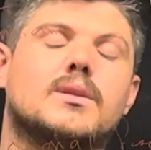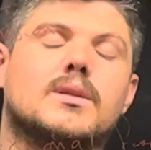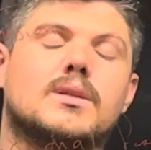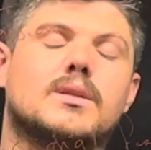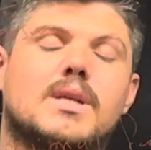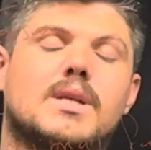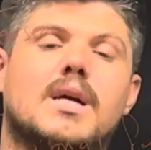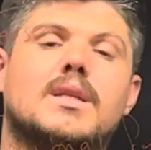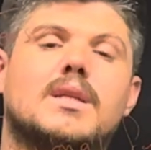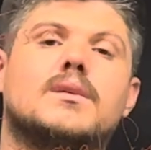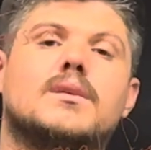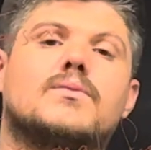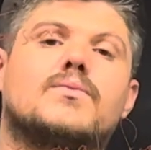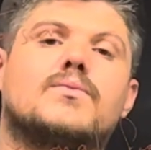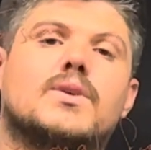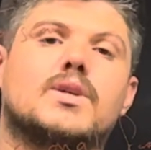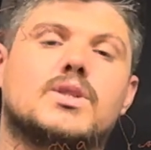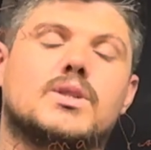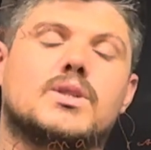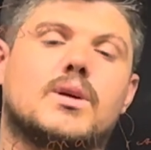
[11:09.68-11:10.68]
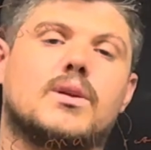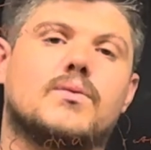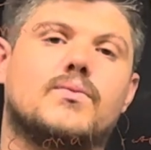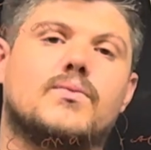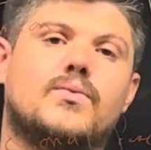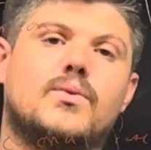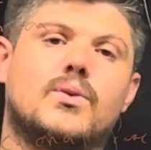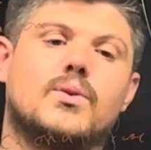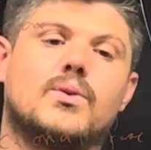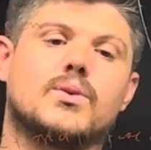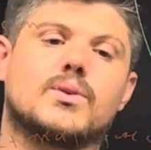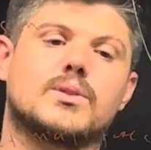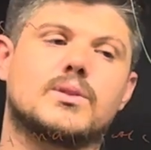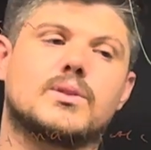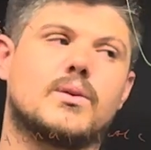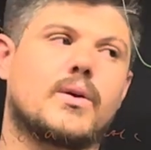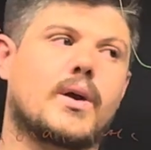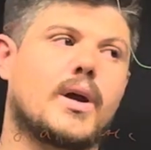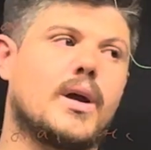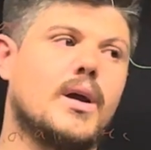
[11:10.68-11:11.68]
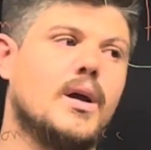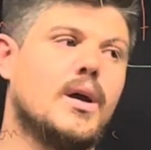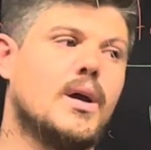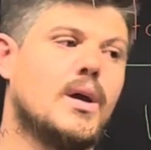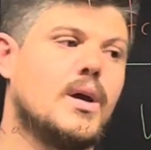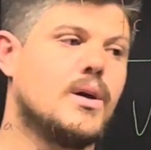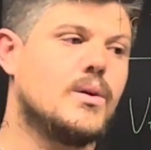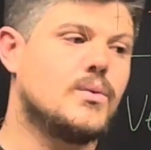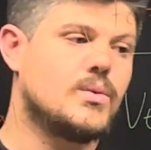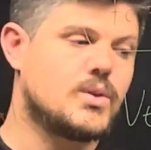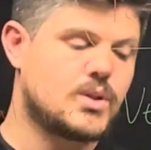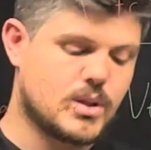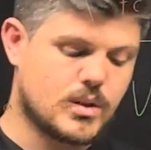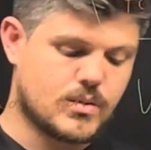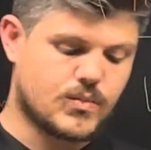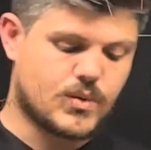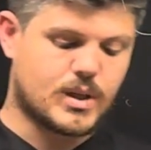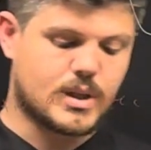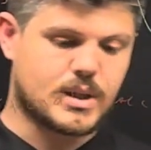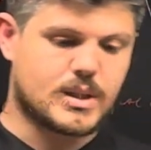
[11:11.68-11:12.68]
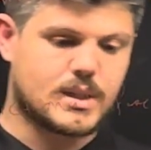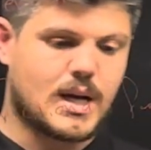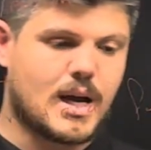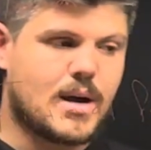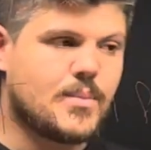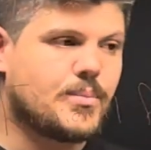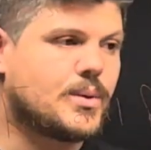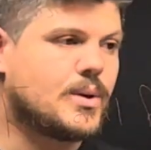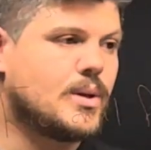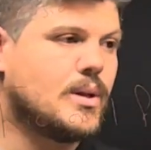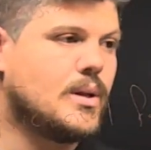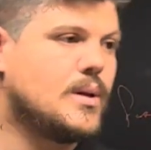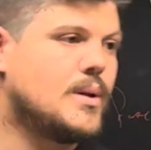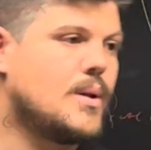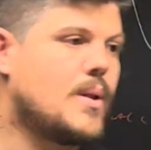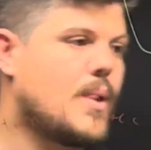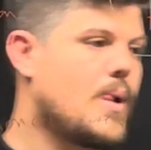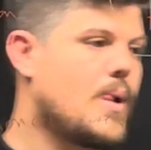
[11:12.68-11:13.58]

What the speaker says: static frictional force, okay, which is, for example,